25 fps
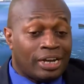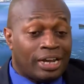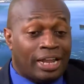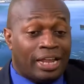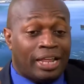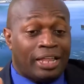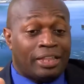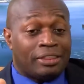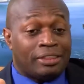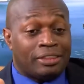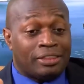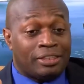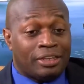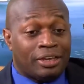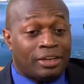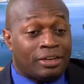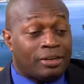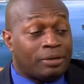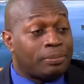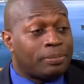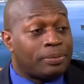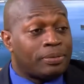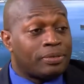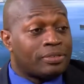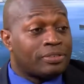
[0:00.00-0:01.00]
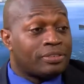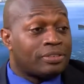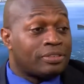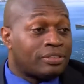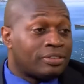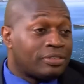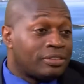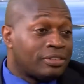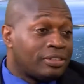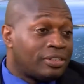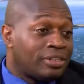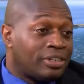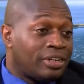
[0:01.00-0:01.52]
and the other
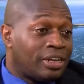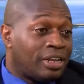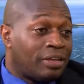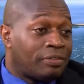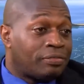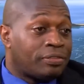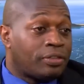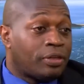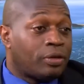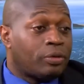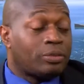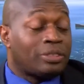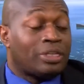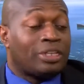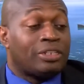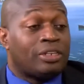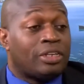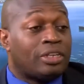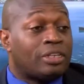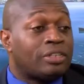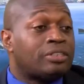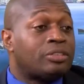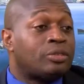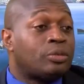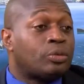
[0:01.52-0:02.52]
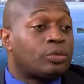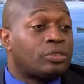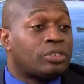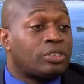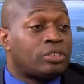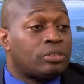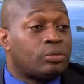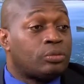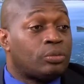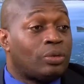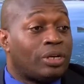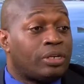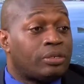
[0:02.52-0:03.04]
person left out, and those
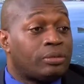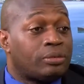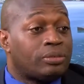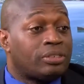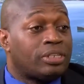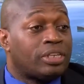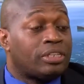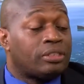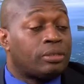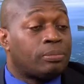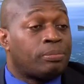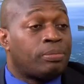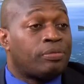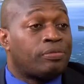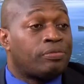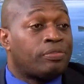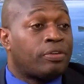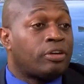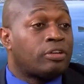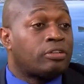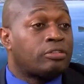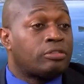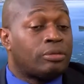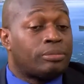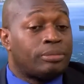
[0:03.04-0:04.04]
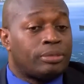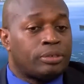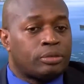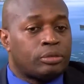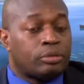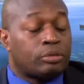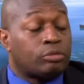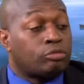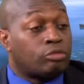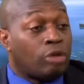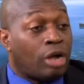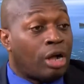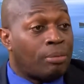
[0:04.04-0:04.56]
are the ones who tend to be vulnerable
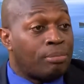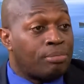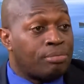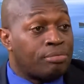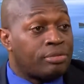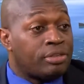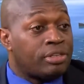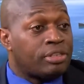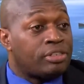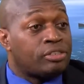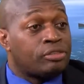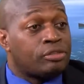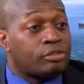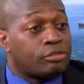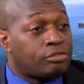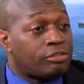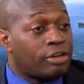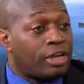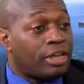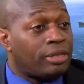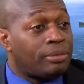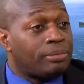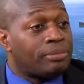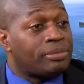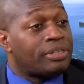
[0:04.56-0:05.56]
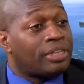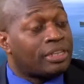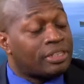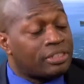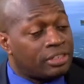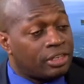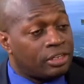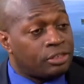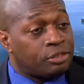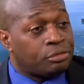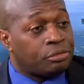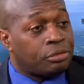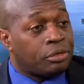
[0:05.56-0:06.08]
to robberies, to crimes,
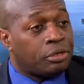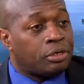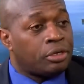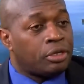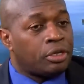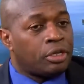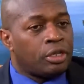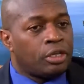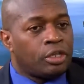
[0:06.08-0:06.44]
etc.